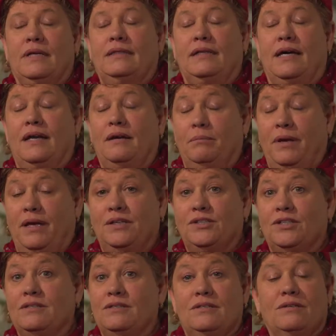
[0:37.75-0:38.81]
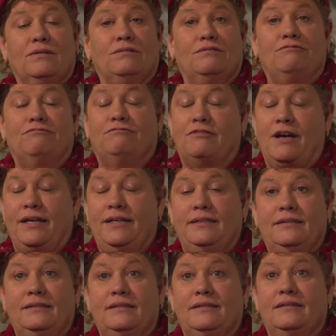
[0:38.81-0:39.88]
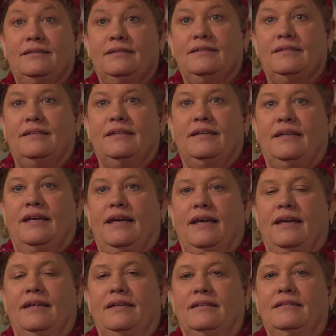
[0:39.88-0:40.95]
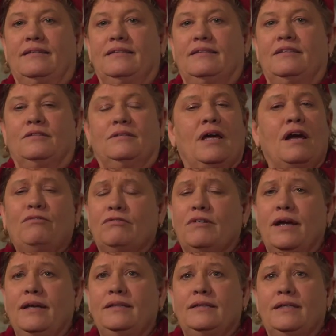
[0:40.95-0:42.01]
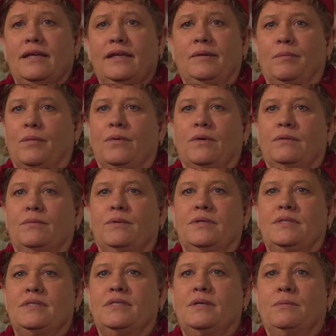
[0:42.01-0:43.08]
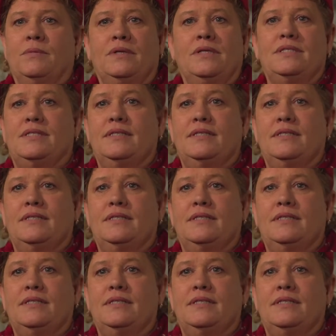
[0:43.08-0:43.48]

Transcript: A lot of patients are frightened, and they're not frightened anymore when somebody's